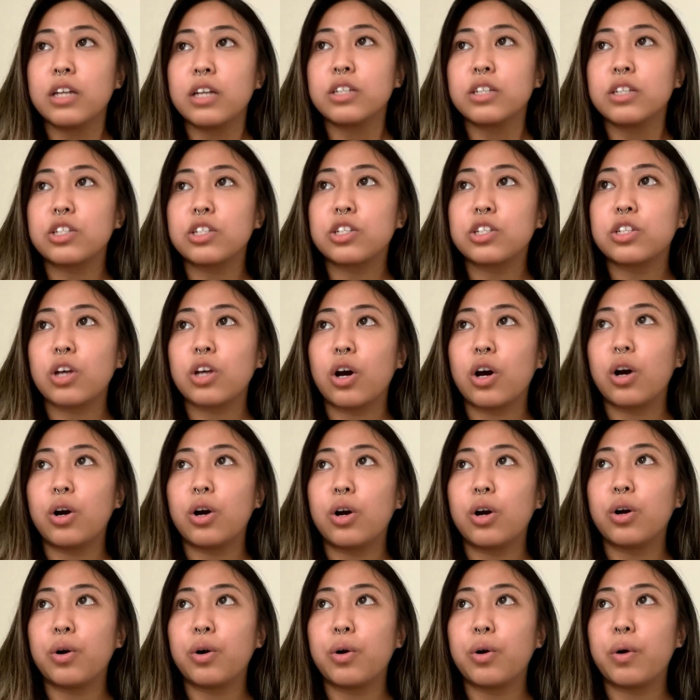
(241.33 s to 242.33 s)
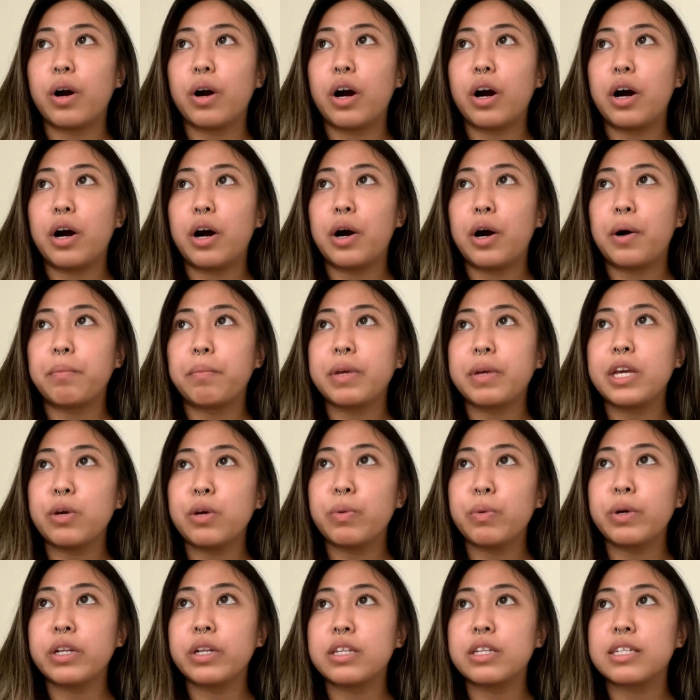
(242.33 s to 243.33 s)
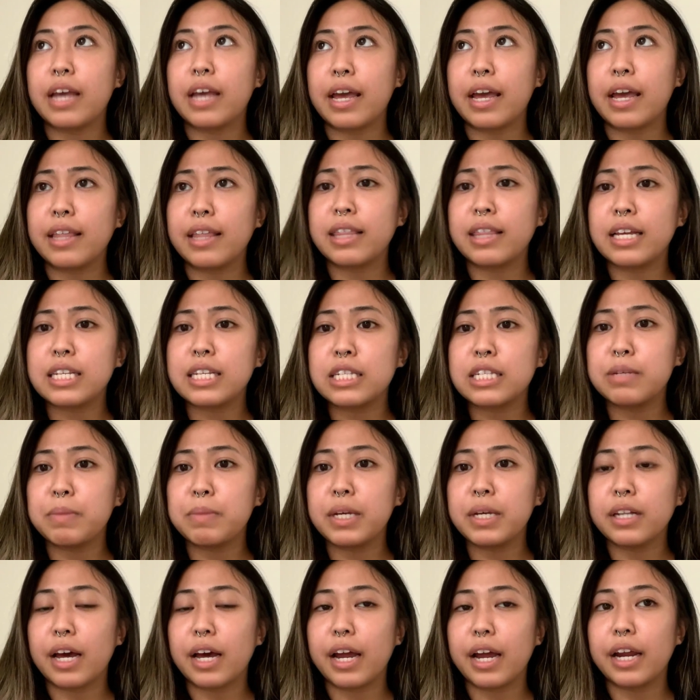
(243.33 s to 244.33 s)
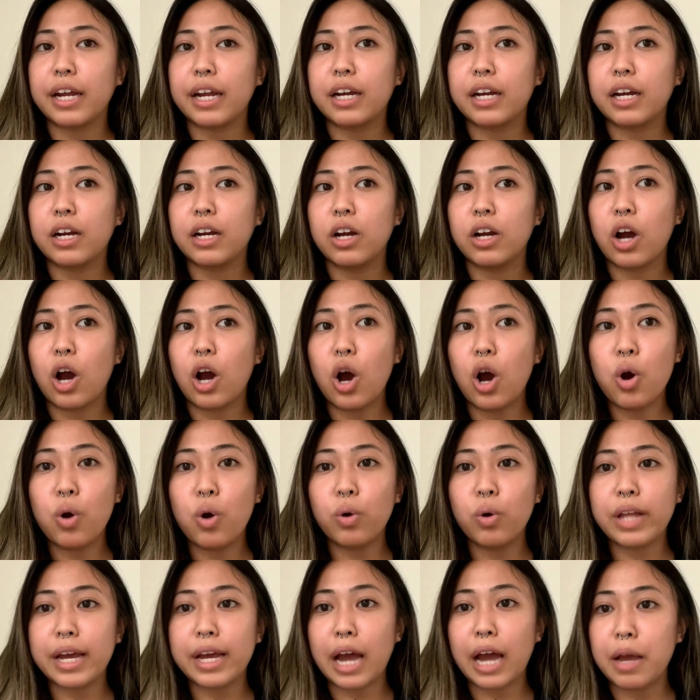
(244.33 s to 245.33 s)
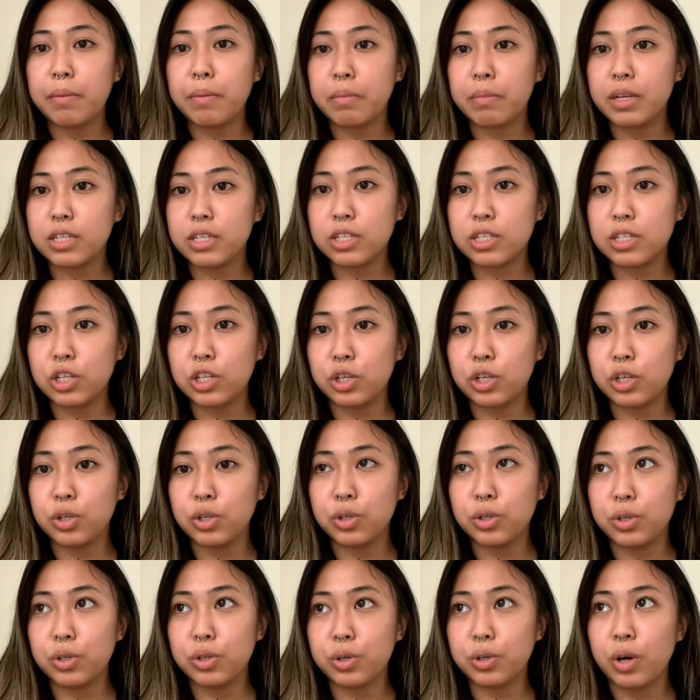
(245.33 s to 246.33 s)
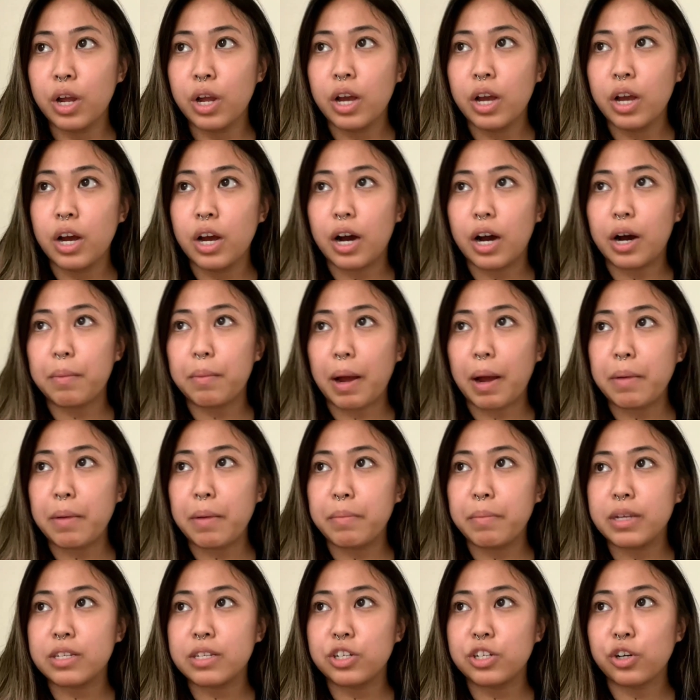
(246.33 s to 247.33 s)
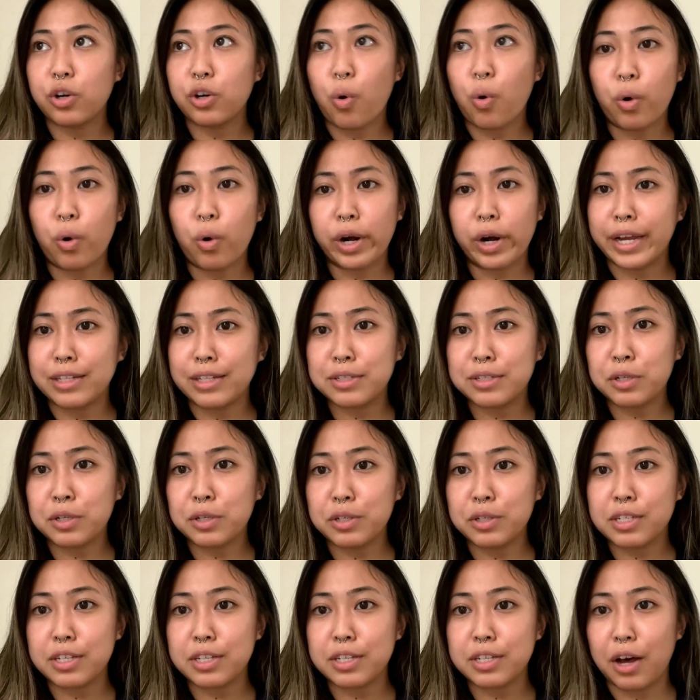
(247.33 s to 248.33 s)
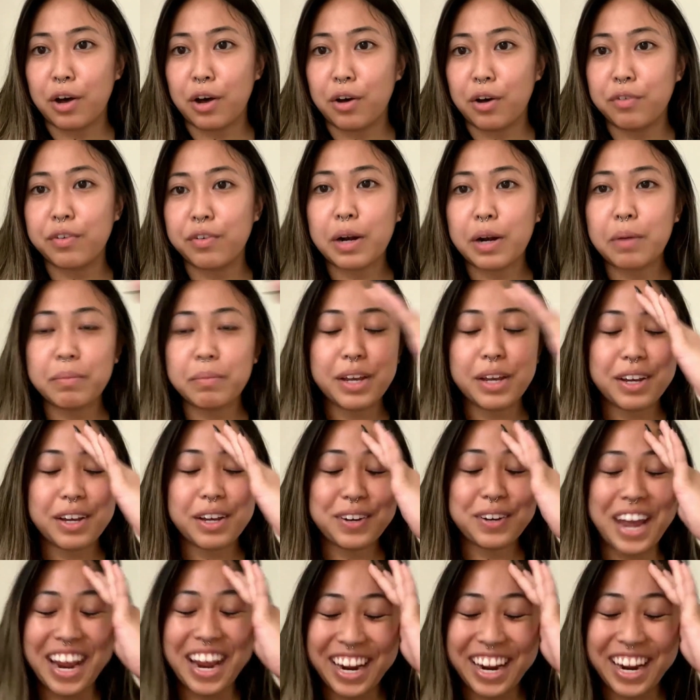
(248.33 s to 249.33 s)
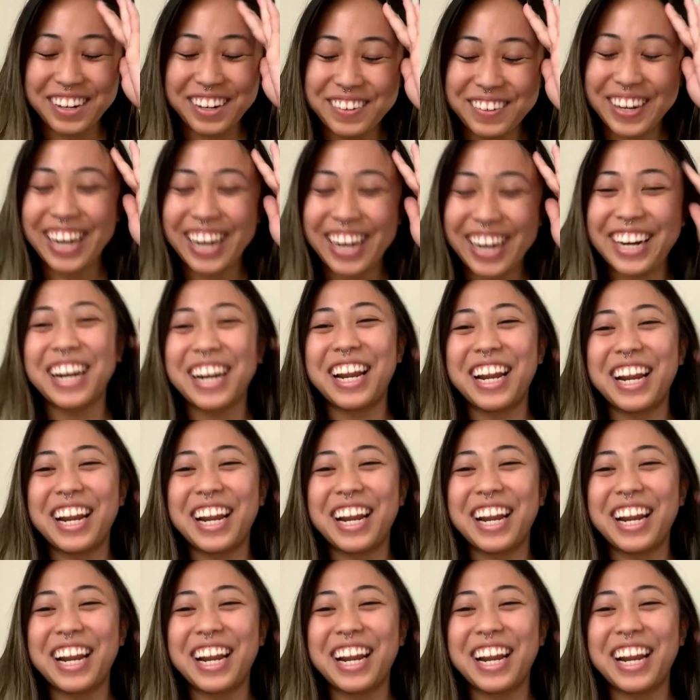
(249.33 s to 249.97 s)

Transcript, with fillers: So he would say things to me like, "Oh, like I miss you. I miss your Oriental self," and I'm like, "Okay, wait.